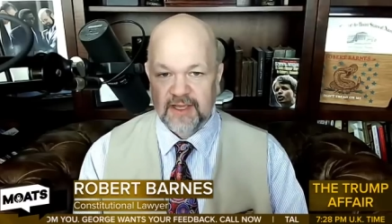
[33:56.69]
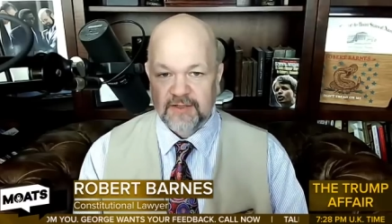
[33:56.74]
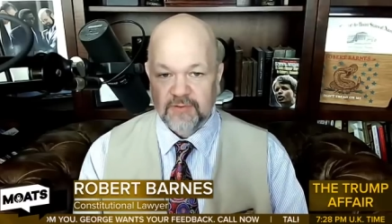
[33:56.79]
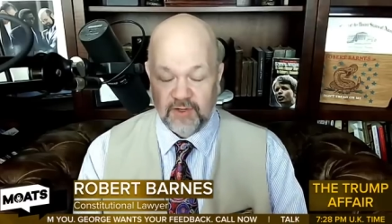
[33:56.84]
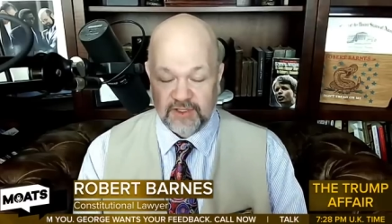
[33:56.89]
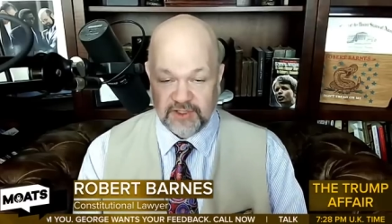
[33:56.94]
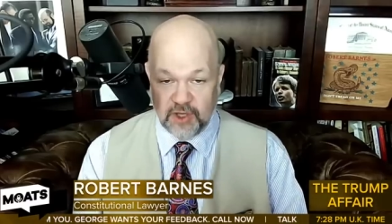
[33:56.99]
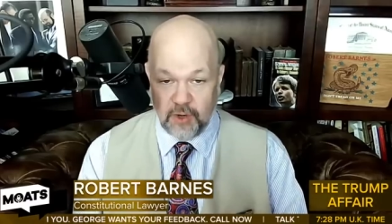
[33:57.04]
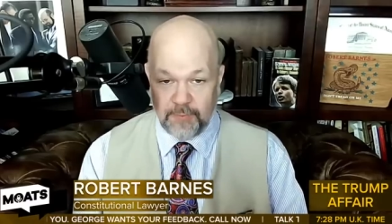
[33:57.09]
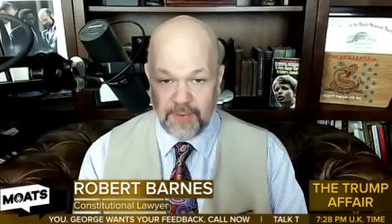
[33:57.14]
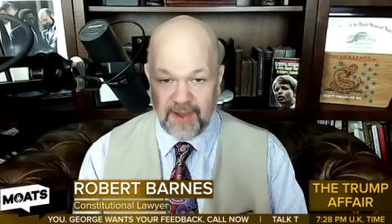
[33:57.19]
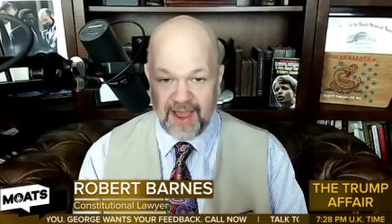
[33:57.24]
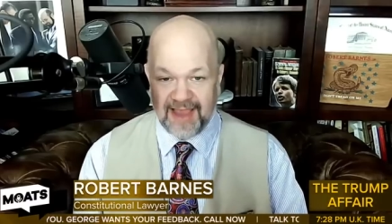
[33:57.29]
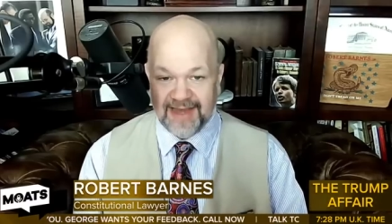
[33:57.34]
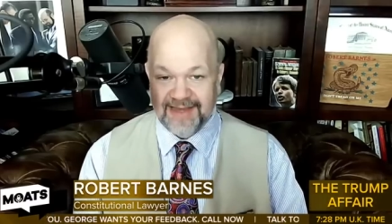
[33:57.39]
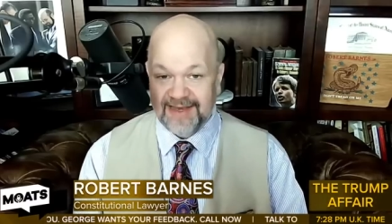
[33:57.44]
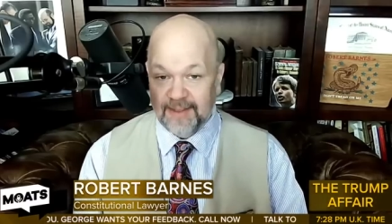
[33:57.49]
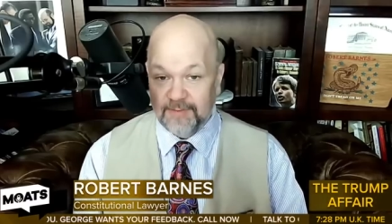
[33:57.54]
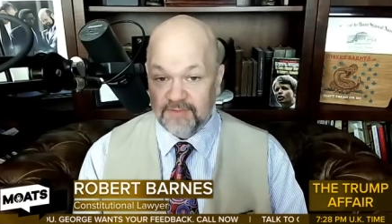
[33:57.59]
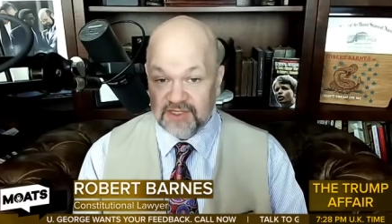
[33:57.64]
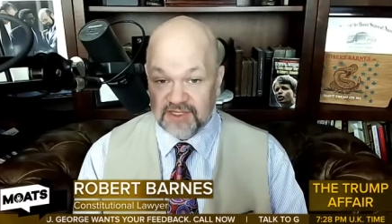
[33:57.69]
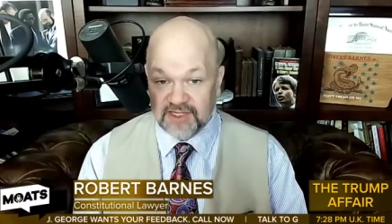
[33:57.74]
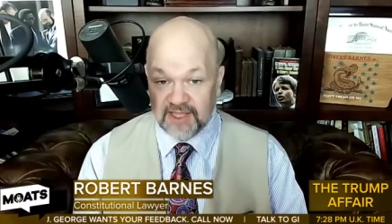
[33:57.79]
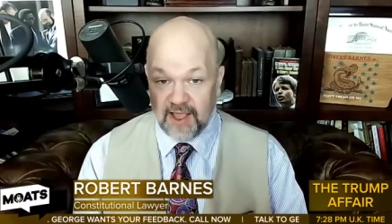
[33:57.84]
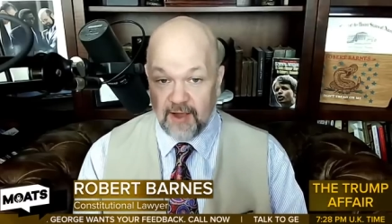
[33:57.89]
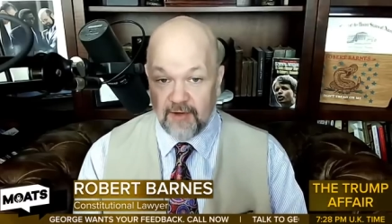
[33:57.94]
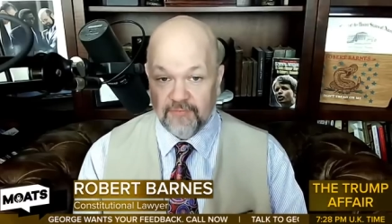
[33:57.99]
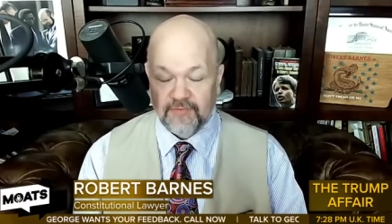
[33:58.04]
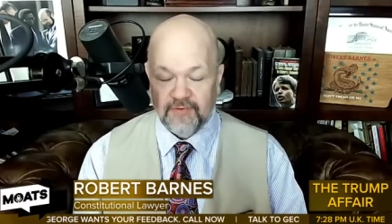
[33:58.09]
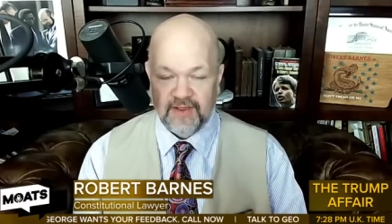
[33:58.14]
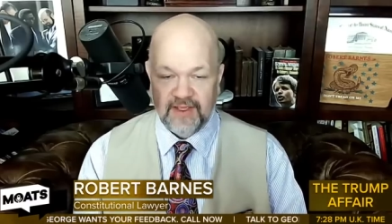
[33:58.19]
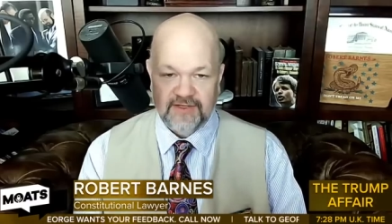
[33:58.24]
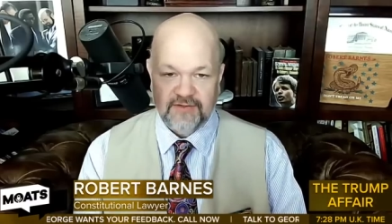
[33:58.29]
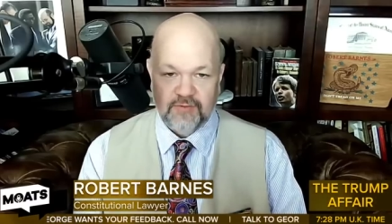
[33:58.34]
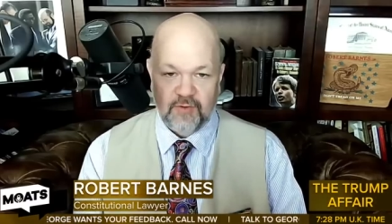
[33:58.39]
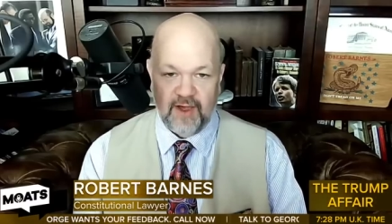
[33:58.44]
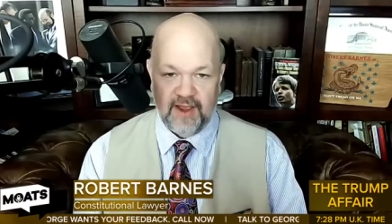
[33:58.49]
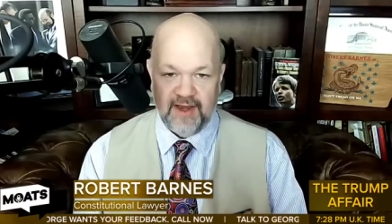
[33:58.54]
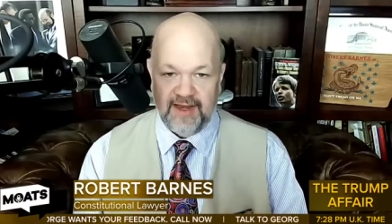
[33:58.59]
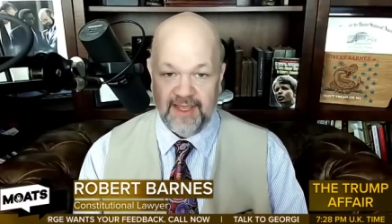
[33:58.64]
what Joe Biden himself,
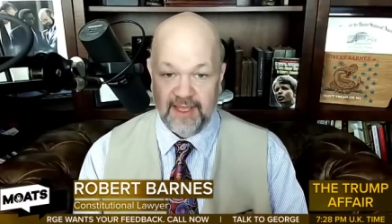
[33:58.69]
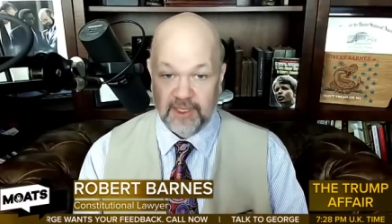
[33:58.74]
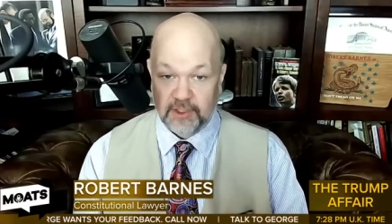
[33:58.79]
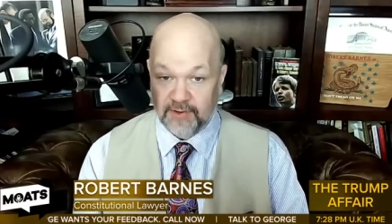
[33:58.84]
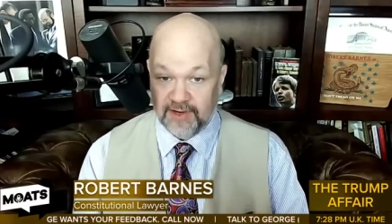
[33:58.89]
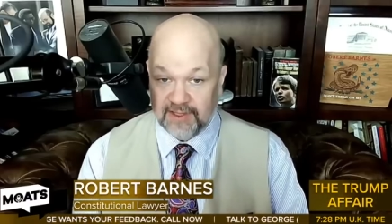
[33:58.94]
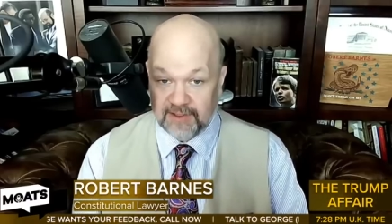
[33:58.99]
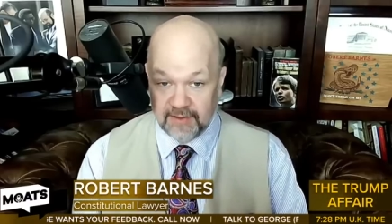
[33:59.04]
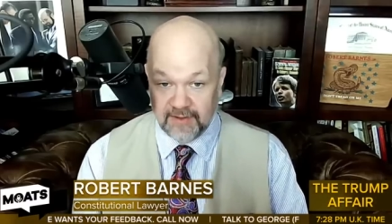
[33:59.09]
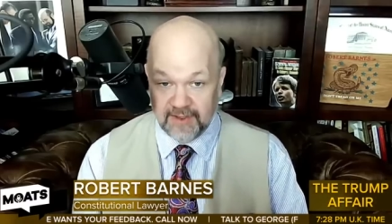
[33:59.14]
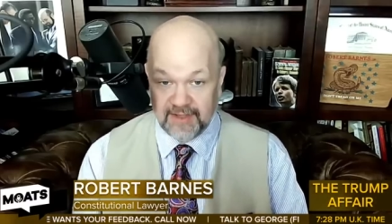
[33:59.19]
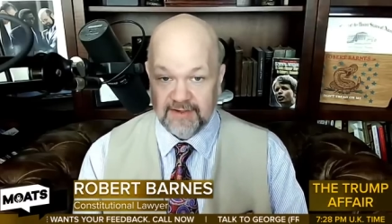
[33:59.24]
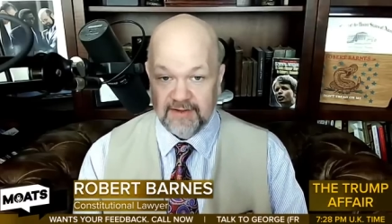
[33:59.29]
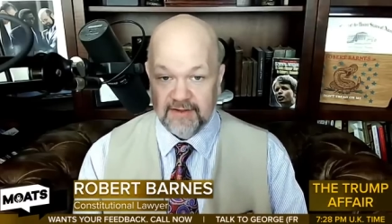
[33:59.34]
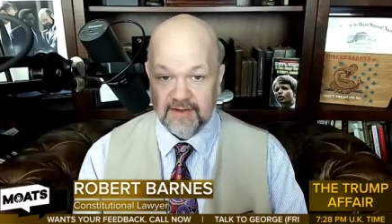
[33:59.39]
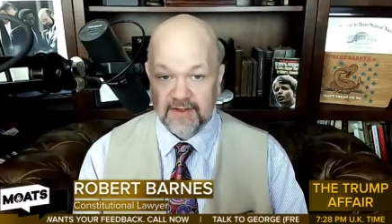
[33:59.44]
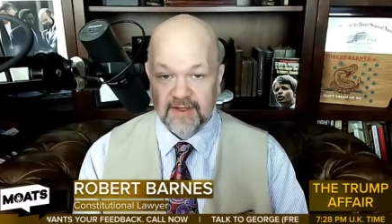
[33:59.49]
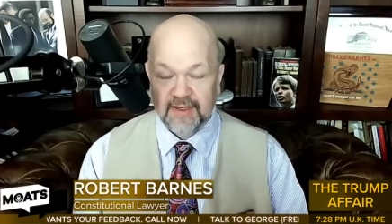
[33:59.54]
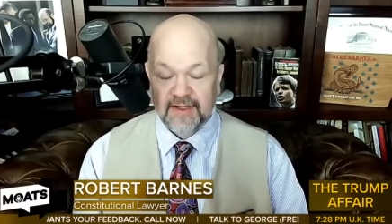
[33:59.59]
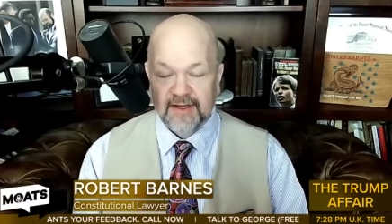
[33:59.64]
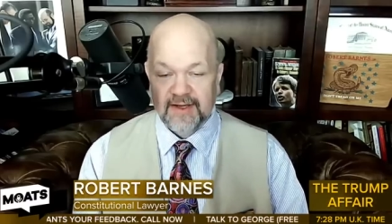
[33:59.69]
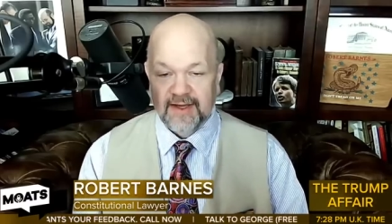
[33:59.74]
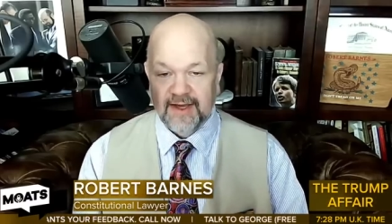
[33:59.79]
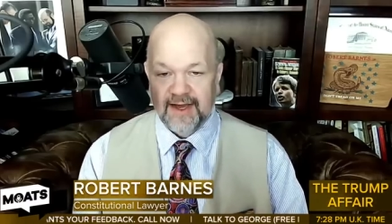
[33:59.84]
is what Hillary Clinton